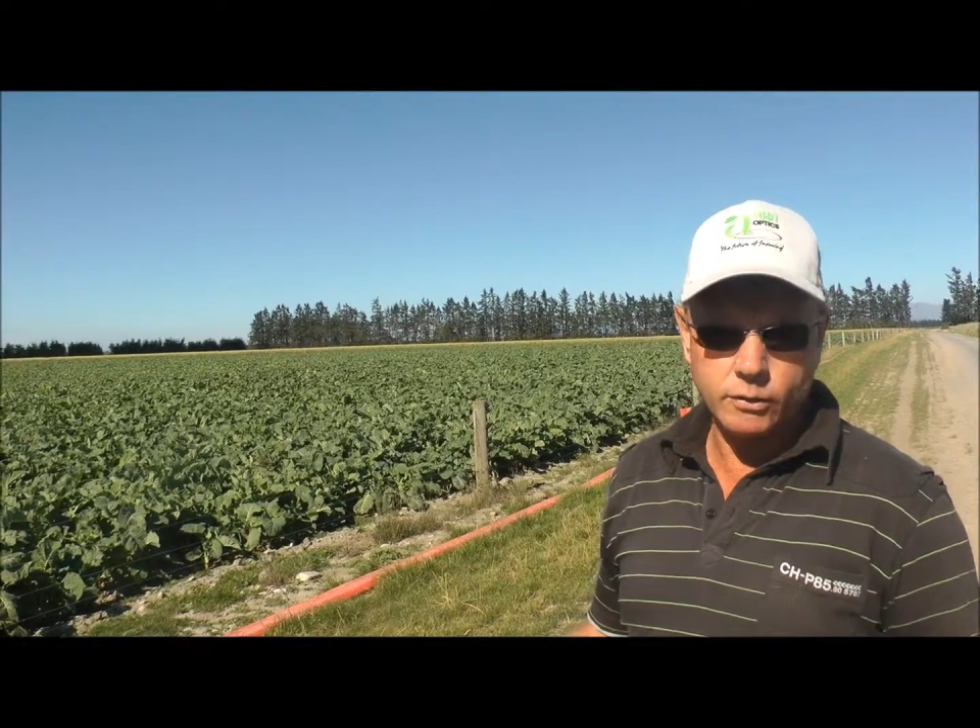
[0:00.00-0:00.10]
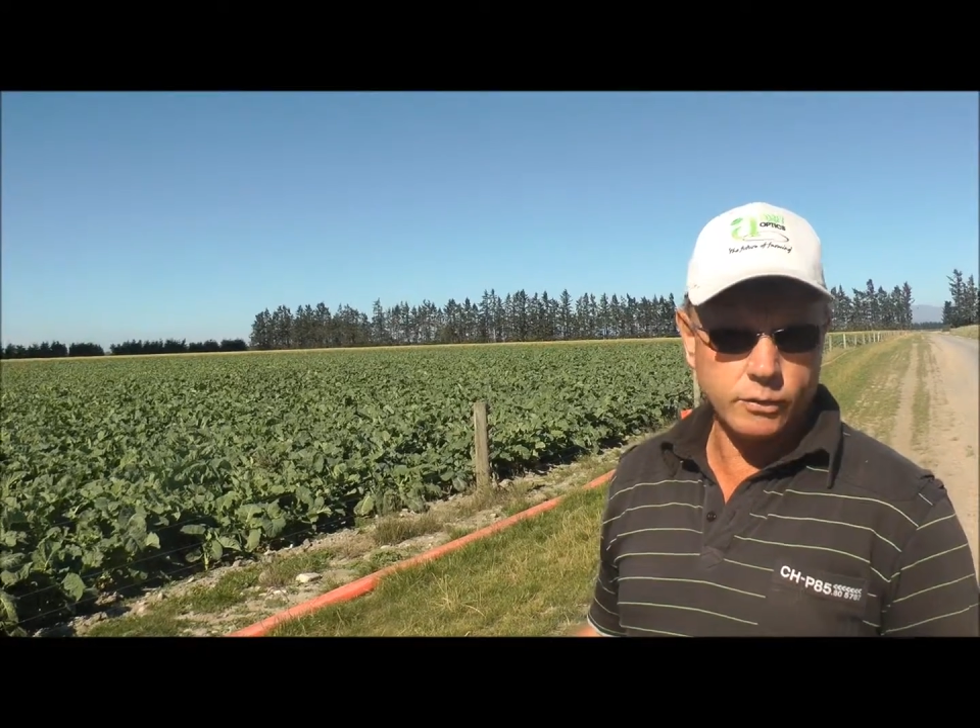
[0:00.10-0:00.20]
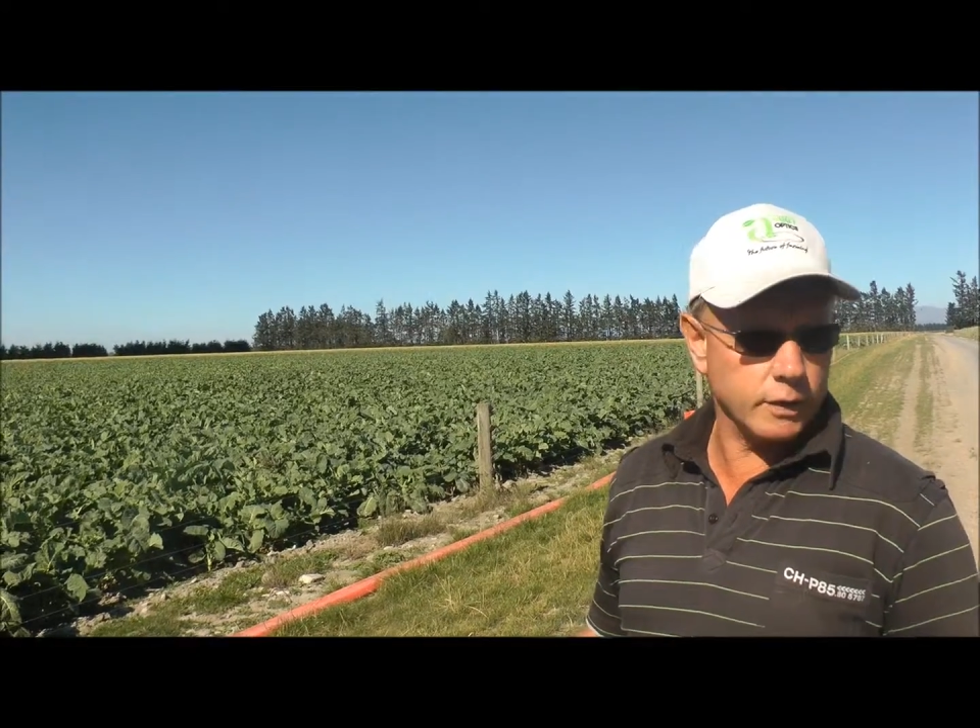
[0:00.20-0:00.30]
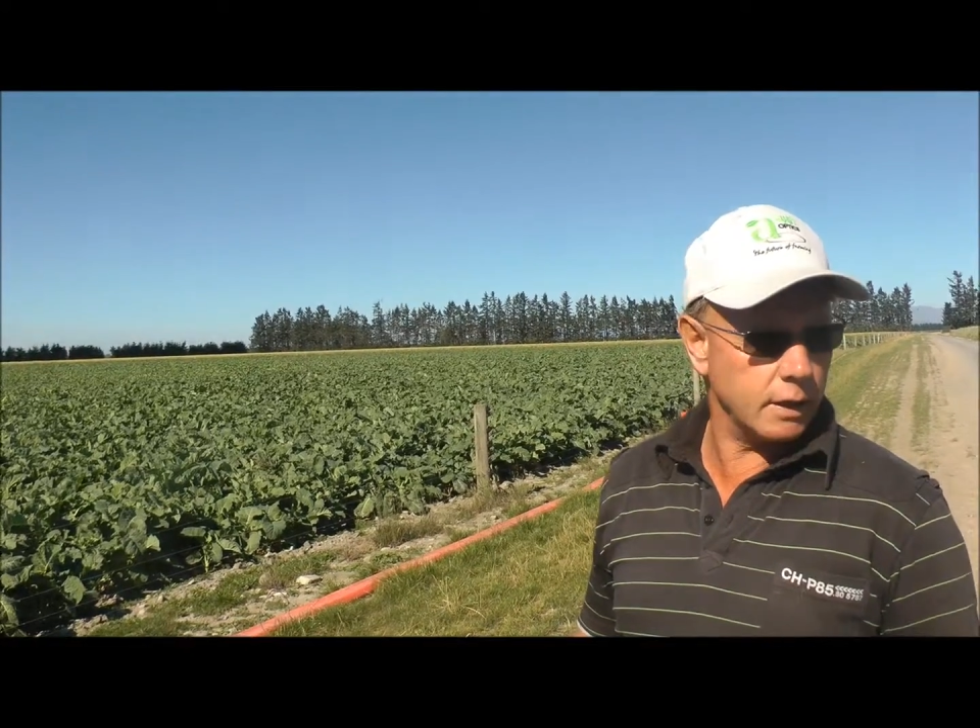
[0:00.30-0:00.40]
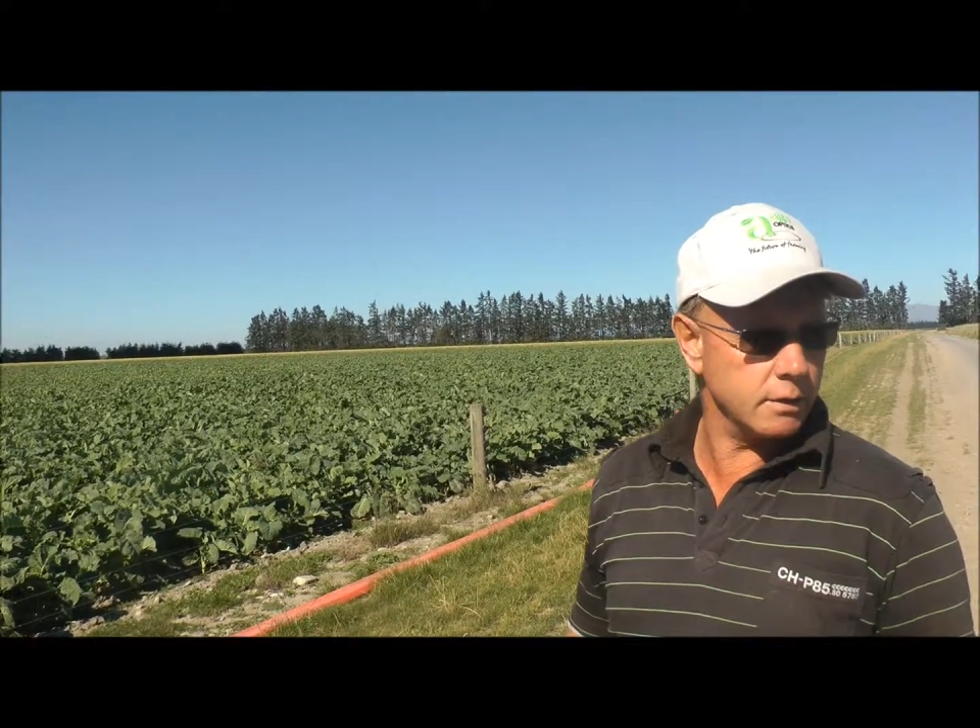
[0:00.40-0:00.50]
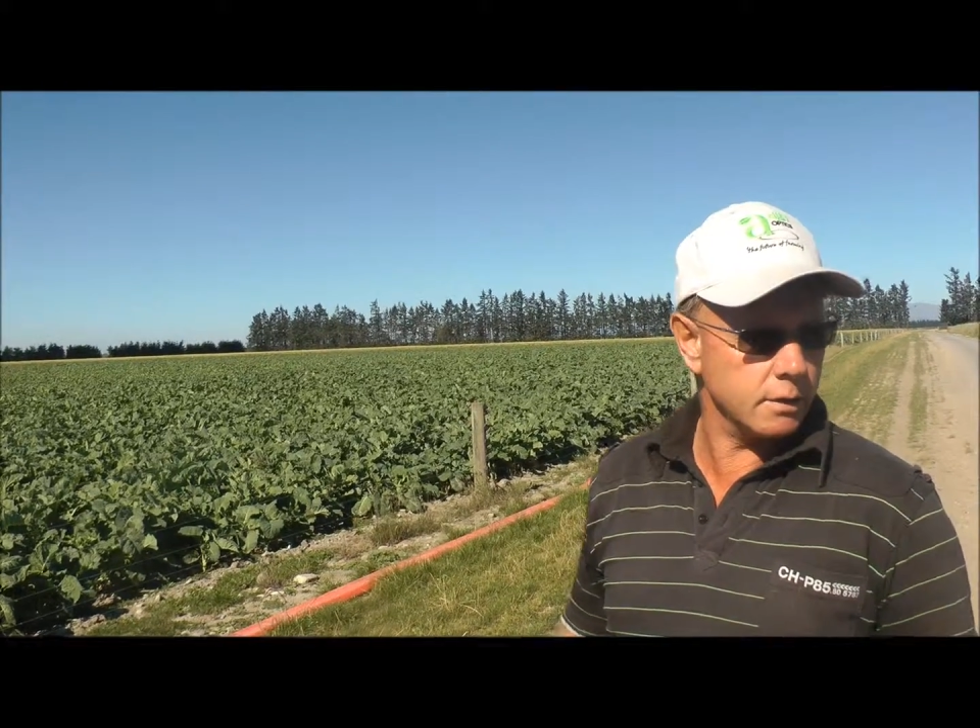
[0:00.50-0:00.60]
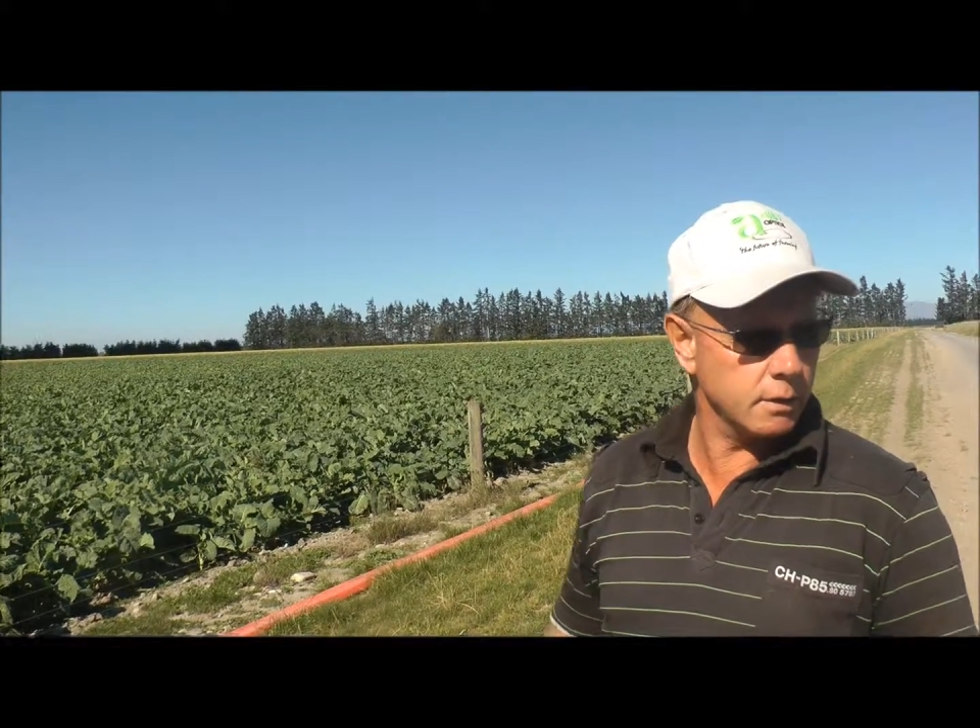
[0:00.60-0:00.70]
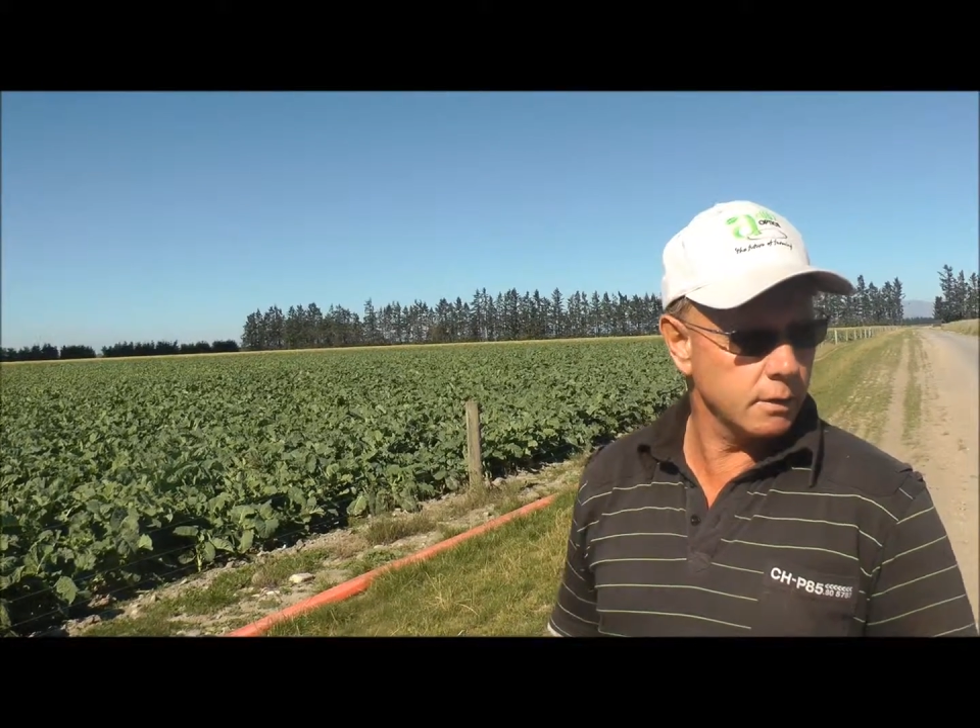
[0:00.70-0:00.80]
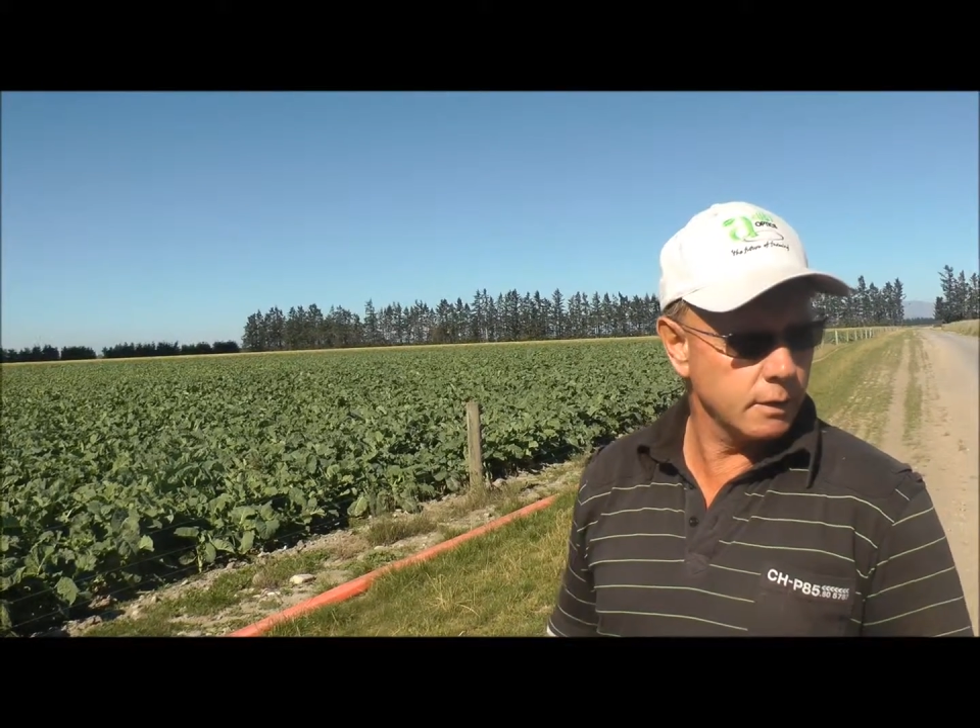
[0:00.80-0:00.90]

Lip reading: is not the answer.